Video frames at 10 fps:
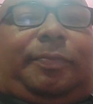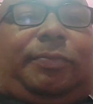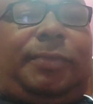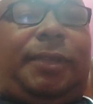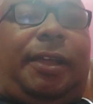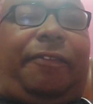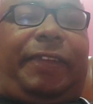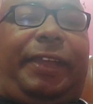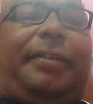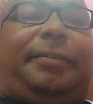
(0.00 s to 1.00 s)
Hi
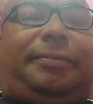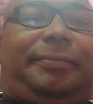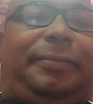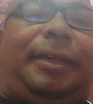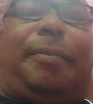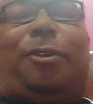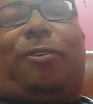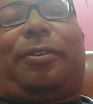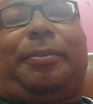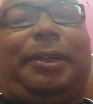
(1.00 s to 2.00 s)
friend, I'm a
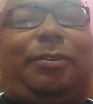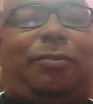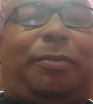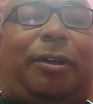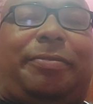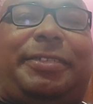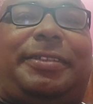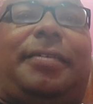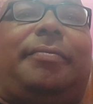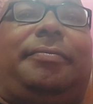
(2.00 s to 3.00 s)
Dr. Mintu Kumar
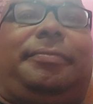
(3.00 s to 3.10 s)
Misra.